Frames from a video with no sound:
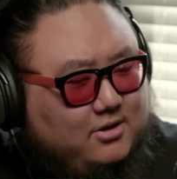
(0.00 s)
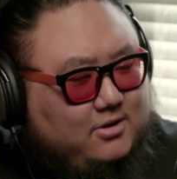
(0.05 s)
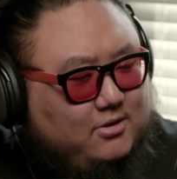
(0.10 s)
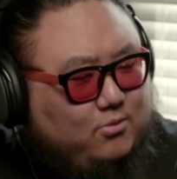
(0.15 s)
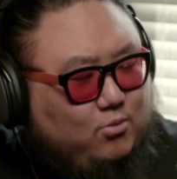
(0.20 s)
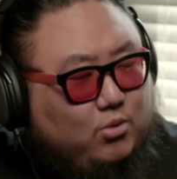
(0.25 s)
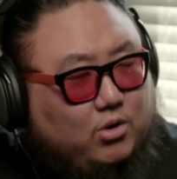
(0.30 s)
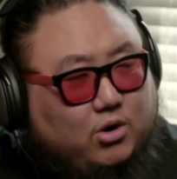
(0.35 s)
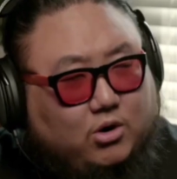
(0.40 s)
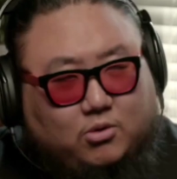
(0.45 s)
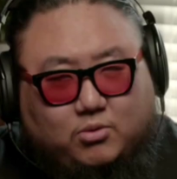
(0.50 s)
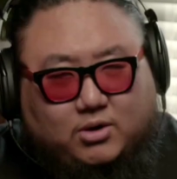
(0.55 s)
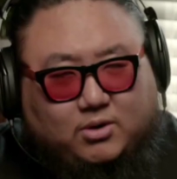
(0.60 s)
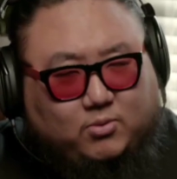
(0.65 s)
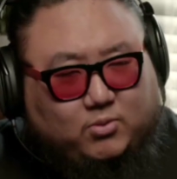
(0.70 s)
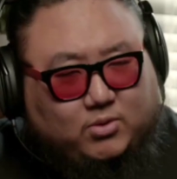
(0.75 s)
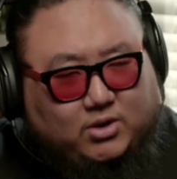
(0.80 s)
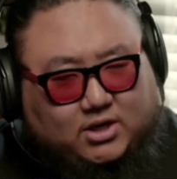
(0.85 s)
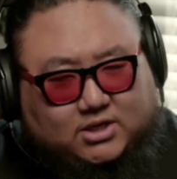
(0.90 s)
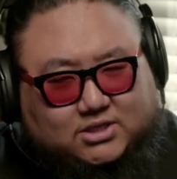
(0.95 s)
we're we're,
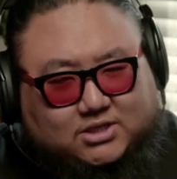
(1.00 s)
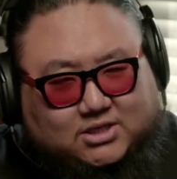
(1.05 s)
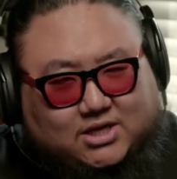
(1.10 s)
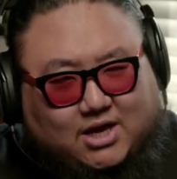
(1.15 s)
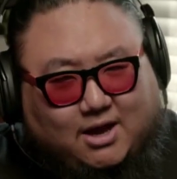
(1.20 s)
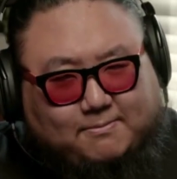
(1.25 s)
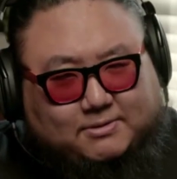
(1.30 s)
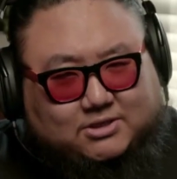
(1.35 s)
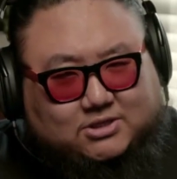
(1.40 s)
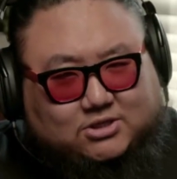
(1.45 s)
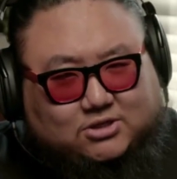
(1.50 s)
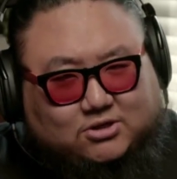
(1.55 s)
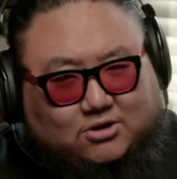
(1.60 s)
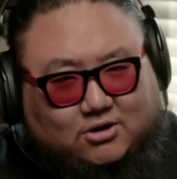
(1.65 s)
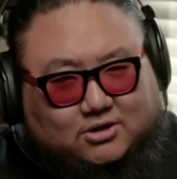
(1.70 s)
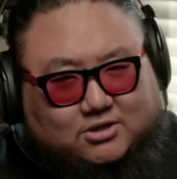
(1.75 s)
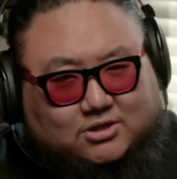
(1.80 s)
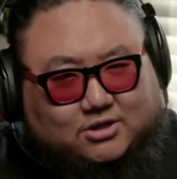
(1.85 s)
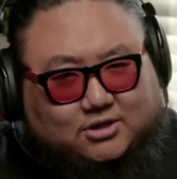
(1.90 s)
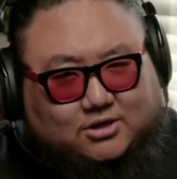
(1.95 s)
we're gonna stop and
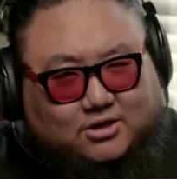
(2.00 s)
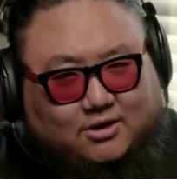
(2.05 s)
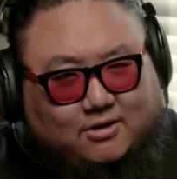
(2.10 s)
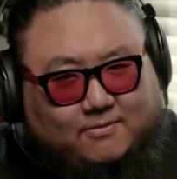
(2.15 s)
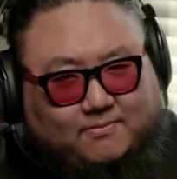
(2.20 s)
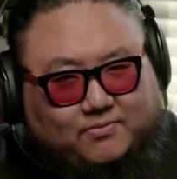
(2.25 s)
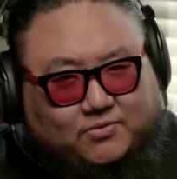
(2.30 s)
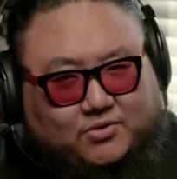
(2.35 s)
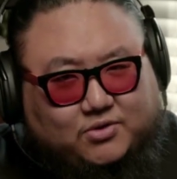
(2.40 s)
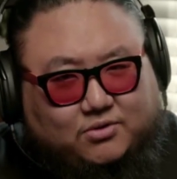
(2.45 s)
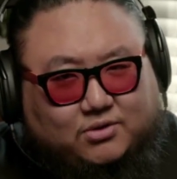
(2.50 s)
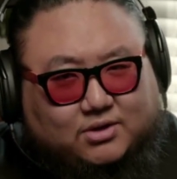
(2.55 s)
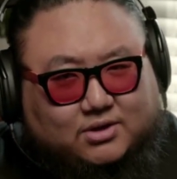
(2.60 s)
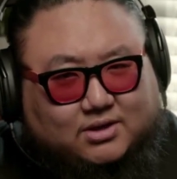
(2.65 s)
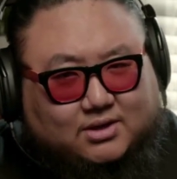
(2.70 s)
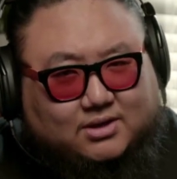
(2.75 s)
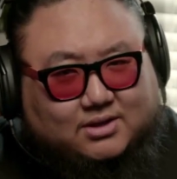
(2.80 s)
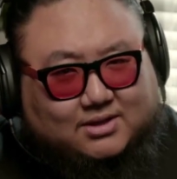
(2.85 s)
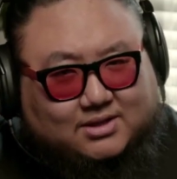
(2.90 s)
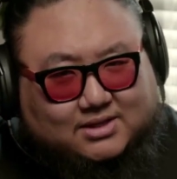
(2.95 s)
start um,
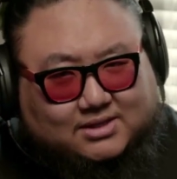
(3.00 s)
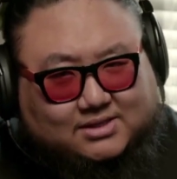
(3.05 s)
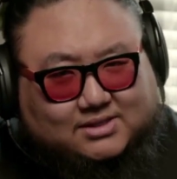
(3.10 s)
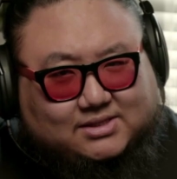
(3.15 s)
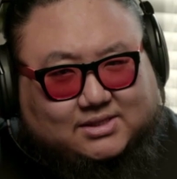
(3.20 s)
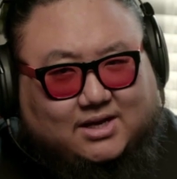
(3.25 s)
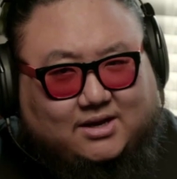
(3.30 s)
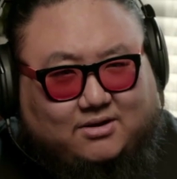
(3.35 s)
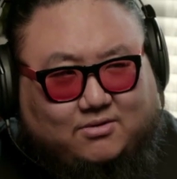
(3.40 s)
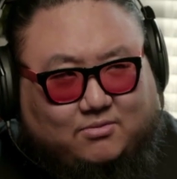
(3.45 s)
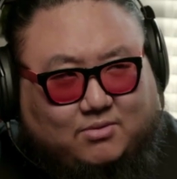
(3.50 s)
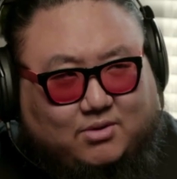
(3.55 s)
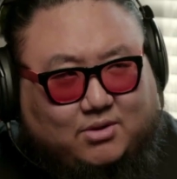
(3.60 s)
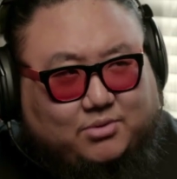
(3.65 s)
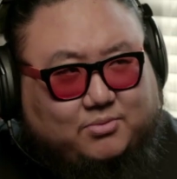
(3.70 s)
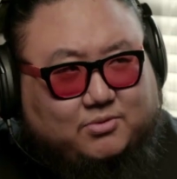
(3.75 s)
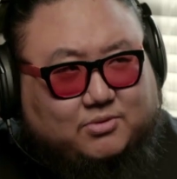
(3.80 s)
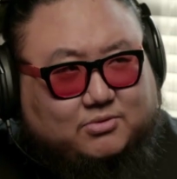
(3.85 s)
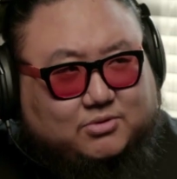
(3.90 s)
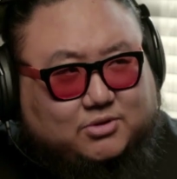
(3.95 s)
during this second run
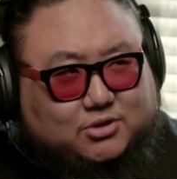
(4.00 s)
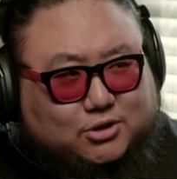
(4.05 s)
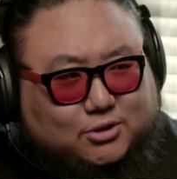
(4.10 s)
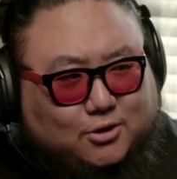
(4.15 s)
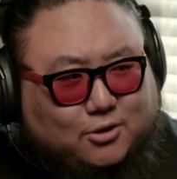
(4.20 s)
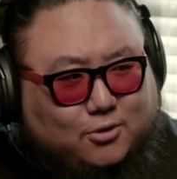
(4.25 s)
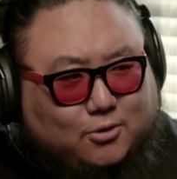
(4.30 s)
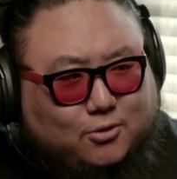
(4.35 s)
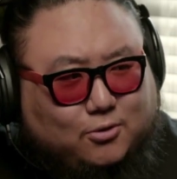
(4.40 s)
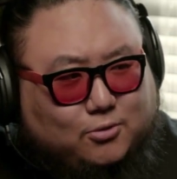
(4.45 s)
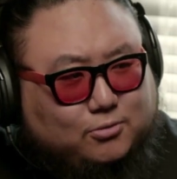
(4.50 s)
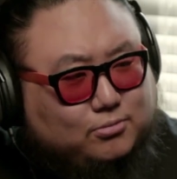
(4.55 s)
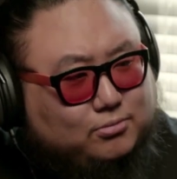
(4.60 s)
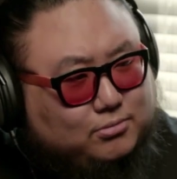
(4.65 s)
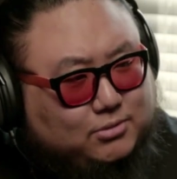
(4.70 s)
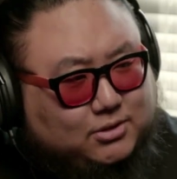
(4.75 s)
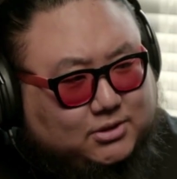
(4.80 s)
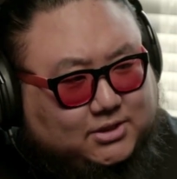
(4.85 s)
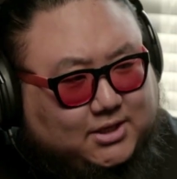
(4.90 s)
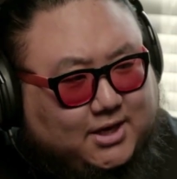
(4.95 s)
through. So
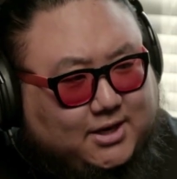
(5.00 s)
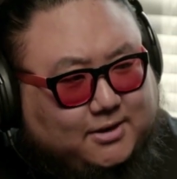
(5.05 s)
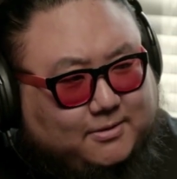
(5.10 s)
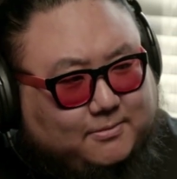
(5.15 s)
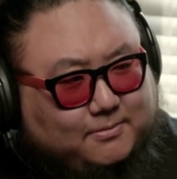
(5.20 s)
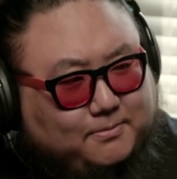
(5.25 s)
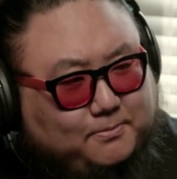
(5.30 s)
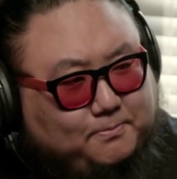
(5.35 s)
let's get it.